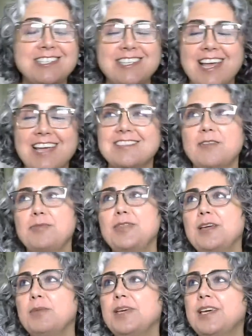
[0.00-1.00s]
say
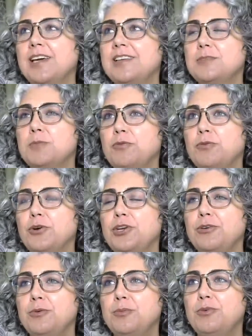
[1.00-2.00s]
something, because before
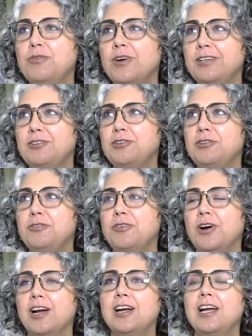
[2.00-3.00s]
you move on too
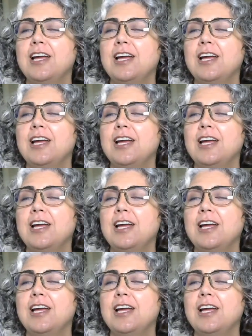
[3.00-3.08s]
far,